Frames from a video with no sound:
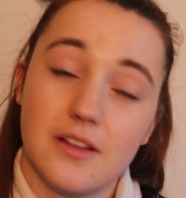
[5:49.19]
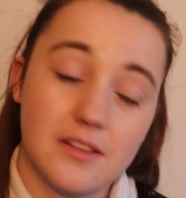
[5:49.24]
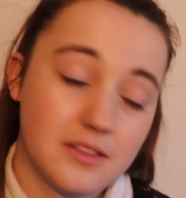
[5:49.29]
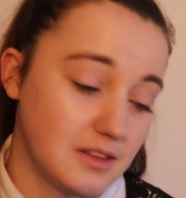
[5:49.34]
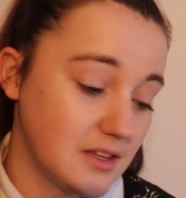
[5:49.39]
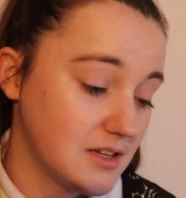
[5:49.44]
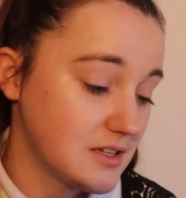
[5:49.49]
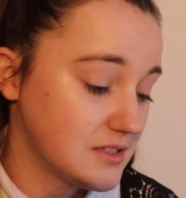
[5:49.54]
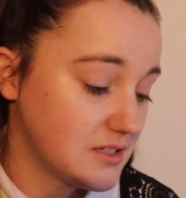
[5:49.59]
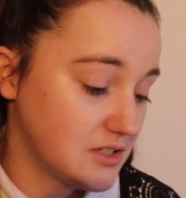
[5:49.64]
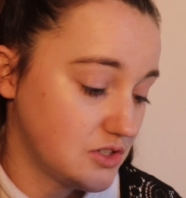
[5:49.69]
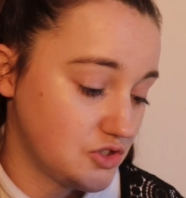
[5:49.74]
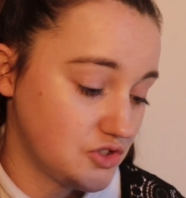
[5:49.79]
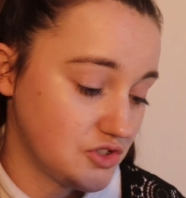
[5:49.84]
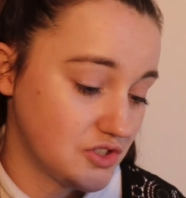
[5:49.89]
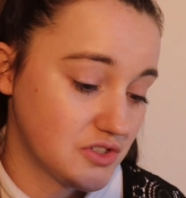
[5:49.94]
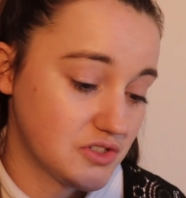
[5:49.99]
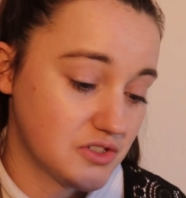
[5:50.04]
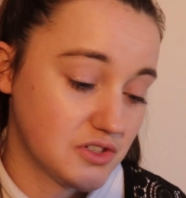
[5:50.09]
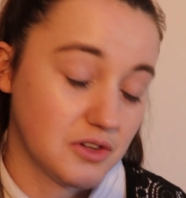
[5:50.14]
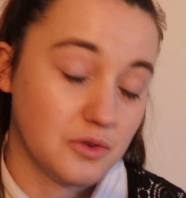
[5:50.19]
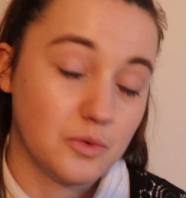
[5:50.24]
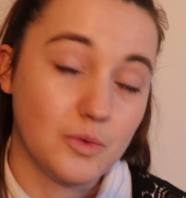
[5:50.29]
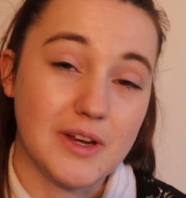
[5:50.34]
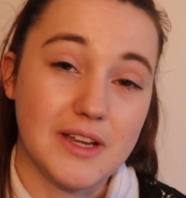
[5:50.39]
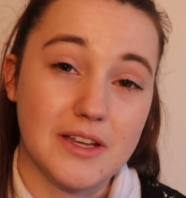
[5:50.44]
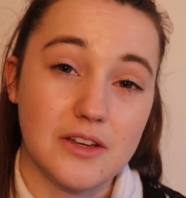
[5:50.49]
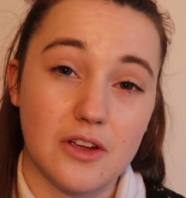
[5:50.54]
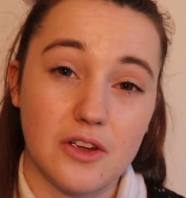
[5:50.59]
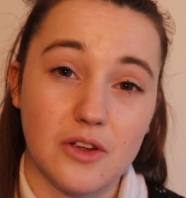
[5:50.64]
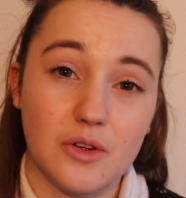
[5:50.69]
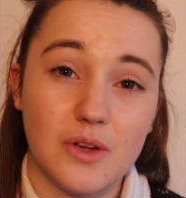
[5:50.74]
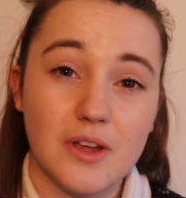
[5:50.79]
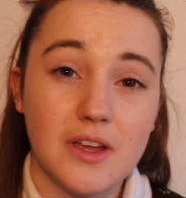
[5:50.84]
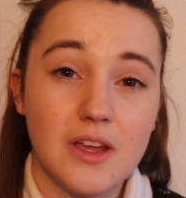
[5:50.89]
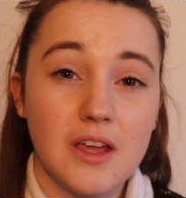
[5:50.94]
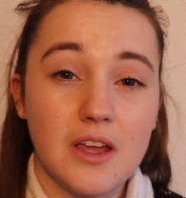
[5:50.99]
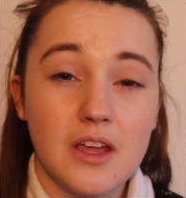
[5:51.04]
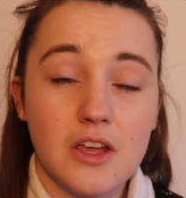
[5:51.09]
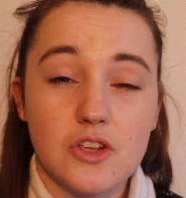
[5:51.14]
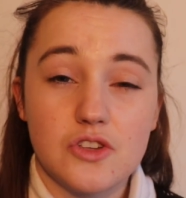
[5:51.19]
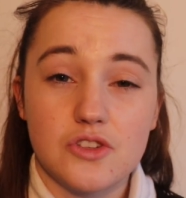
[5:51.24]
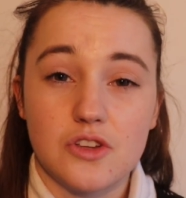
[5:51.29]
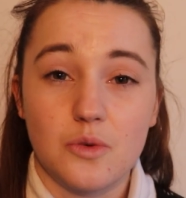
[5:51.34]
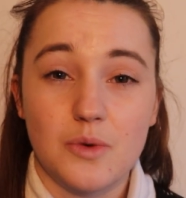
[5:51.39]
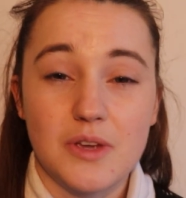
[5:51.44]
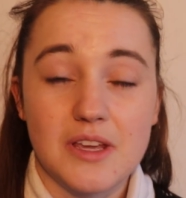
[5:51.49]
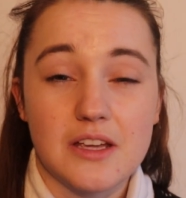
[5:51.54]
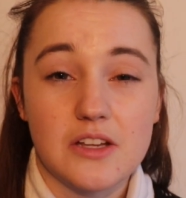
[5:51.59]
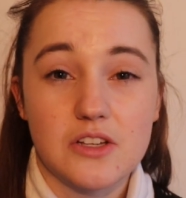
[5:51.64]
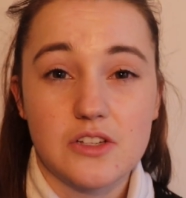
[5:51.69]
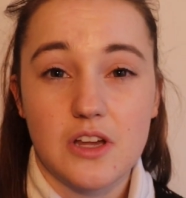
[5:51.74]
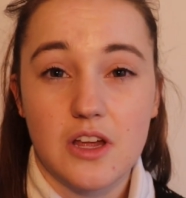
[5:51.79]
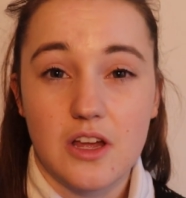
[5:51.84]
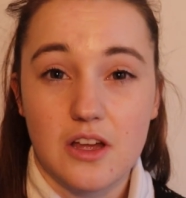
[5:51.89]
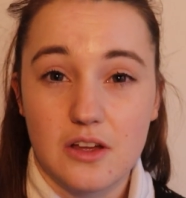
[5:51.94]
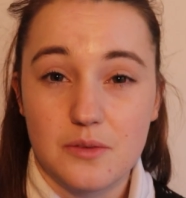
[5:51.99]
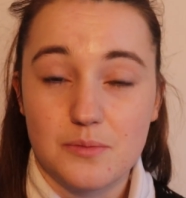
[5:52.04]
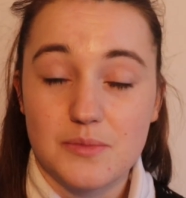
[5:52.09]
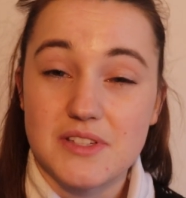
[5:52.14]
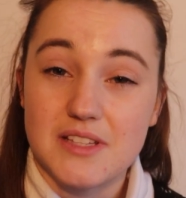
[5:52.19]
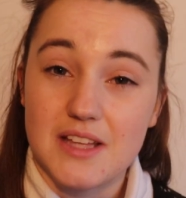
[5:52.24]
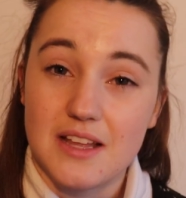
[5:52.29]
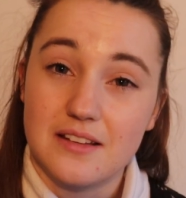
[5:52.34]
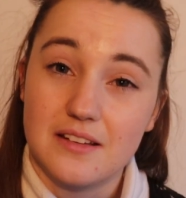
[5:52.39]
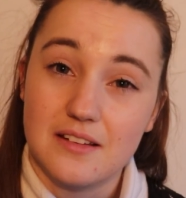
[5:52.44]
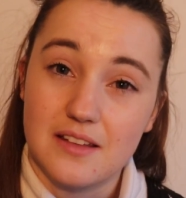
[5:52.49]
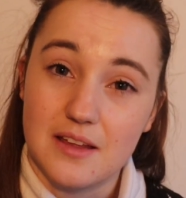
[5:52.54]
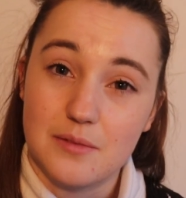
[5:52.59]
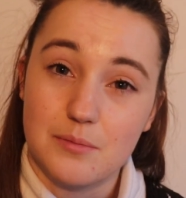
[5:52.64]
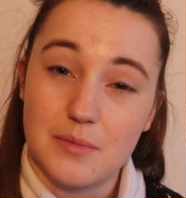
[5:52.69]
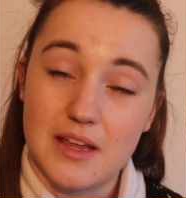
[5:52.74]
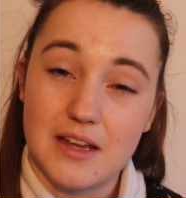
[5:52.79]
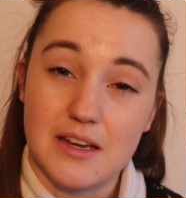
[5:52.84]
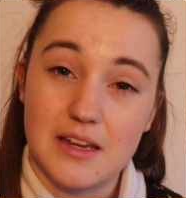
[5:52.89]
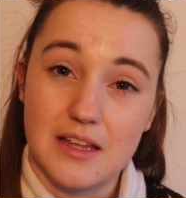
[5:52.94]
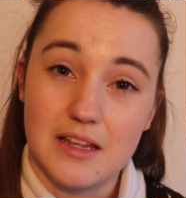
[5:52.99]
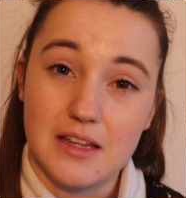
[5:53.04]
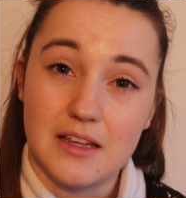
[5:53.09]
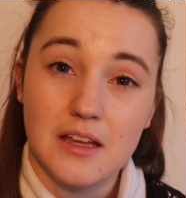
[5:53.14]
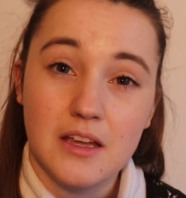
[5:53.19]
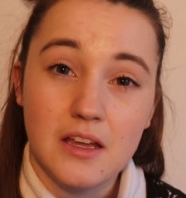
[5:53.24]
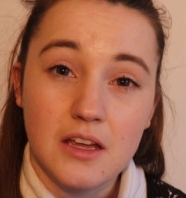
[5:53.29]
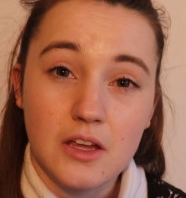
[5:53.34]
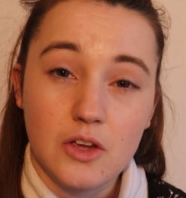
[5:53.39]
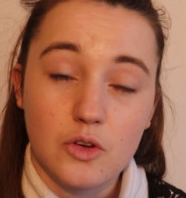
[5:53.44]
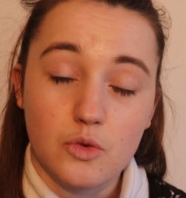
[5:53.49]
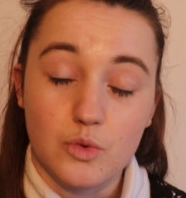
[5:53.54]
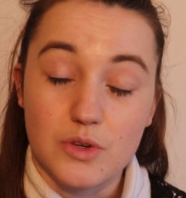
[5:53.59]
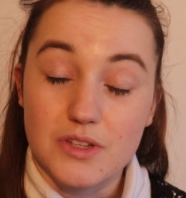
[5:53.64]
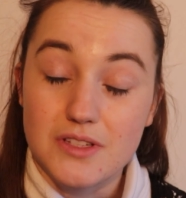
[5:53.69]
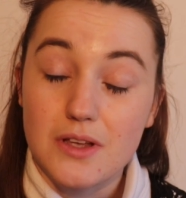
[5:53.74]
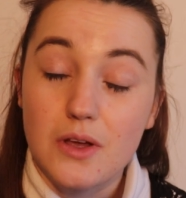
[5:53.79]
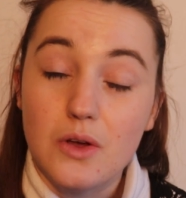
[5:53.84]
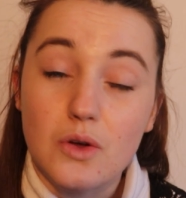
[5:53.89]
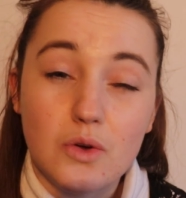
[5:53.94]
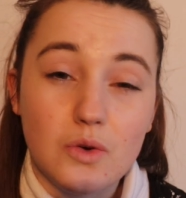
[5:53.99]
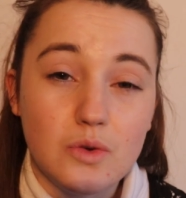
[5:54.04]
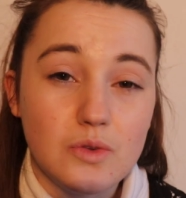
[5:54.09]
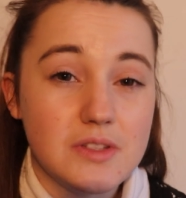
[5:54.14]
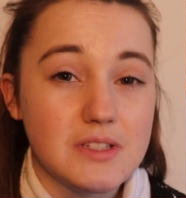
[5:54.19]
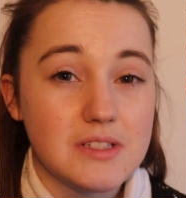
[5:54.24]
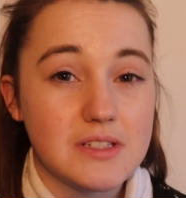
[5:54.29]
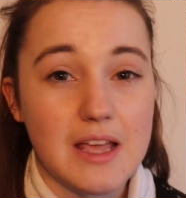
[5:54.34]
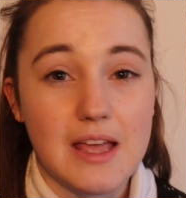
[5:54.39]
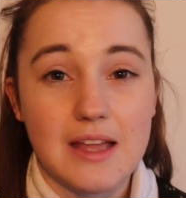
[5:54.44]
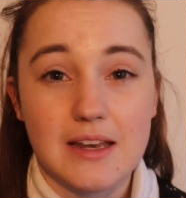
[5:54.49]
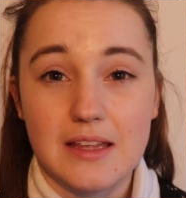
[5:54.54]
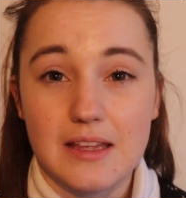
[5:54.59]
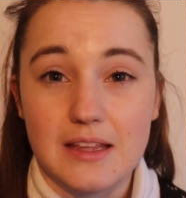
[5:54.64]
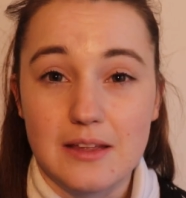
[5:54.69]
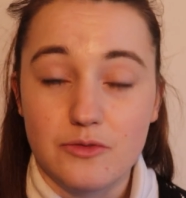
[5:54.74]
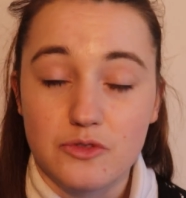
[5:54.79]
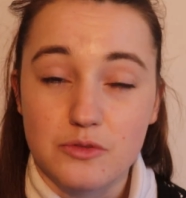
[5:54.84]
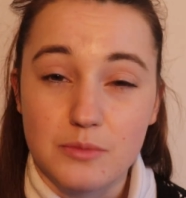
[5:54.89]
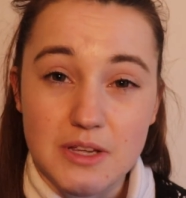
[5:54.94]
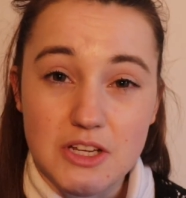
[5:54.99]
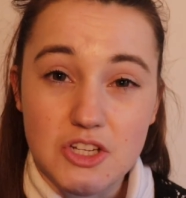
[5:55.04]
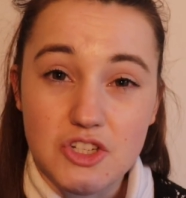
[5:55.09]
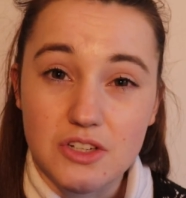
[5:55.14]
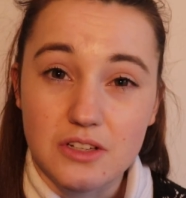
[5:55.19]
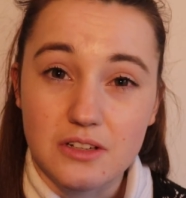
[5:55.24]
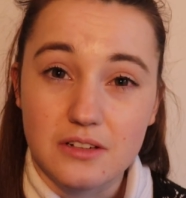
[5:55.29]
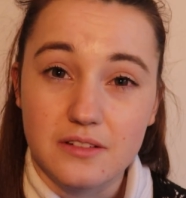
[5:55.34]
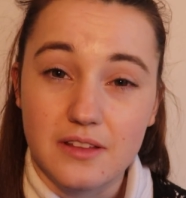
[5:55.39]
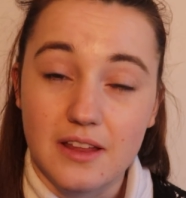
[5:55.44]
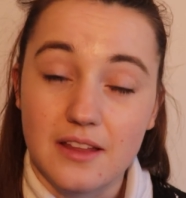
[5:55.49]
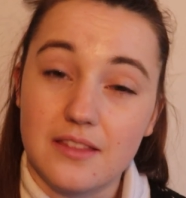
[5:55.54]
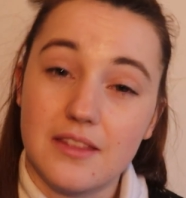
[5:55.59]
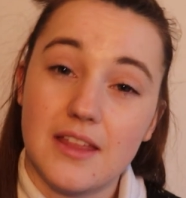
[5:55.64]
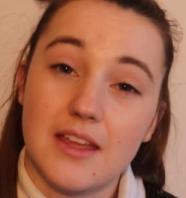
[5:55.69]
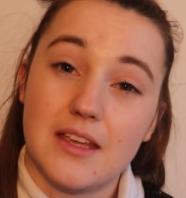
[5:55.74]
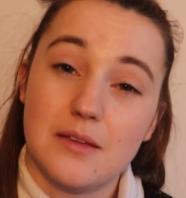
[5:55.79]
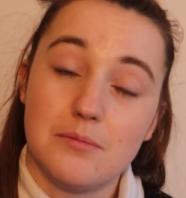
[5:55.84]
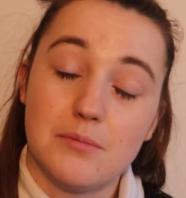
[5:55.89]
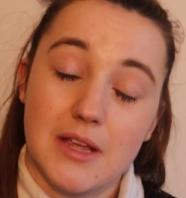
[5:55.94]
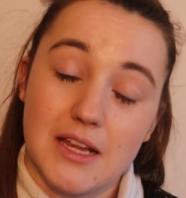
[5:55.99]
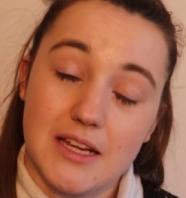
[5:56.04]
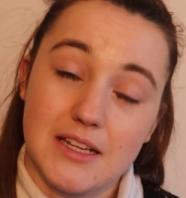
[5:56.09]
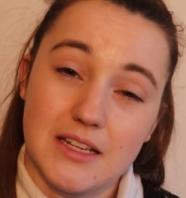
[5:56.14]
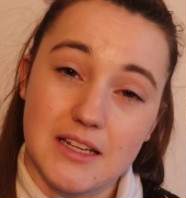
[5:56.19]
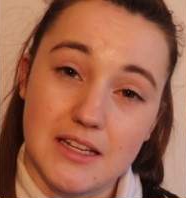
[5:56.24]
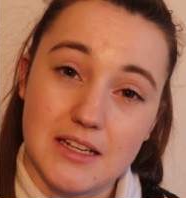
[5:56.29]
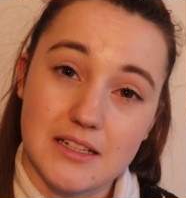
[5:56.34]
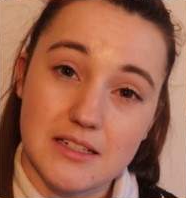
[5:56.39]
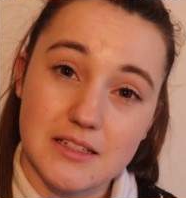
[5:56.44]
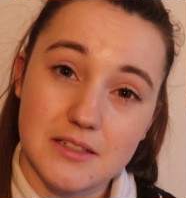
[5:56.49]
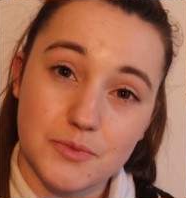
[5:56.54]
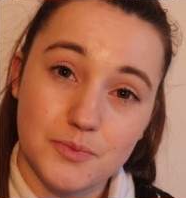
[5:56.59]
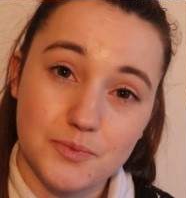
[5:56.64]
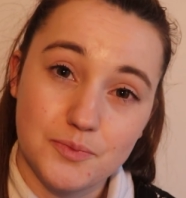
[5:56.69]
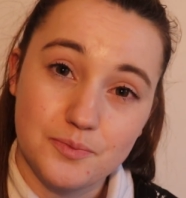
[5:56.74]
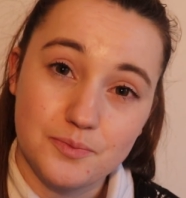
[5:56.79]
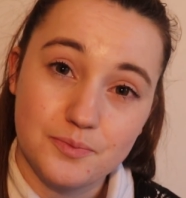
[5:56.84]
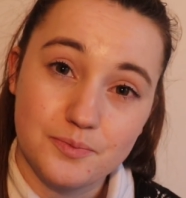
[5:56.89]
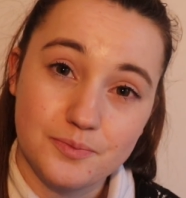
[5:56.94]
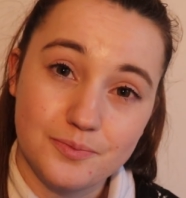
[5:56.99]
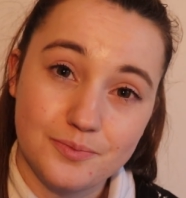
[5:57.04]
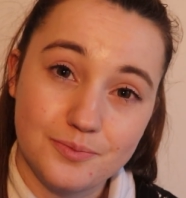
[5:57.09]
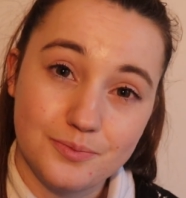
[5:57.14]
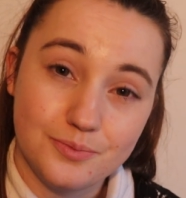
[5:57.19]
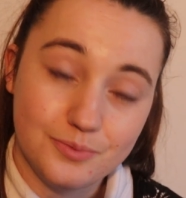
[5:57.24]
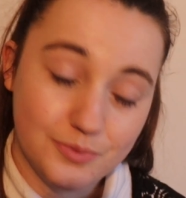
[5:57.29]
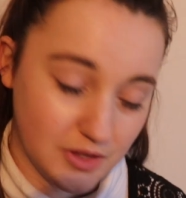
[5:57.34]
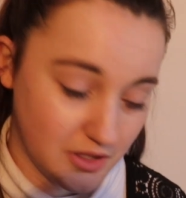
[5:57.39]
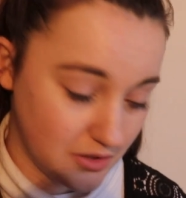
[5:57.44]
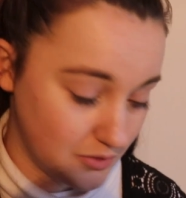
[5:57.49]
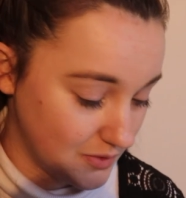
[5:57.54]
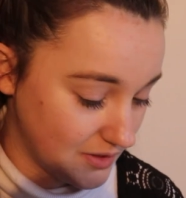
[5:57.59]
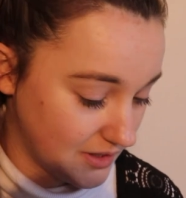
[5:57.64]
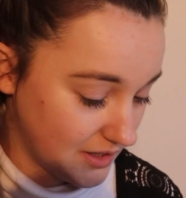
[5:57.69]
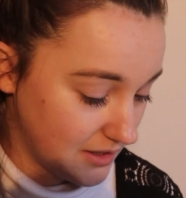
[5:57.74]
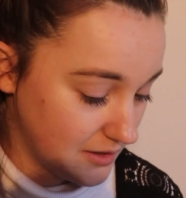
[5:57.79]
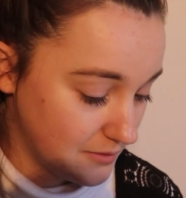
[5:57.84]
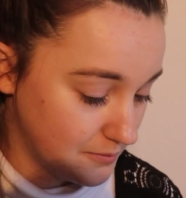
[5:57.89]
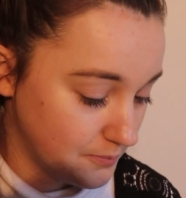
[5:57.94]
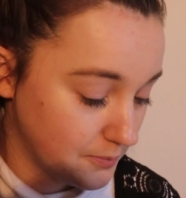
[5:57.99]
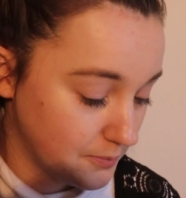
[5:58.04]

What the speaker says: This is just so we know, so we can send them any results, any information that they may need. Okay.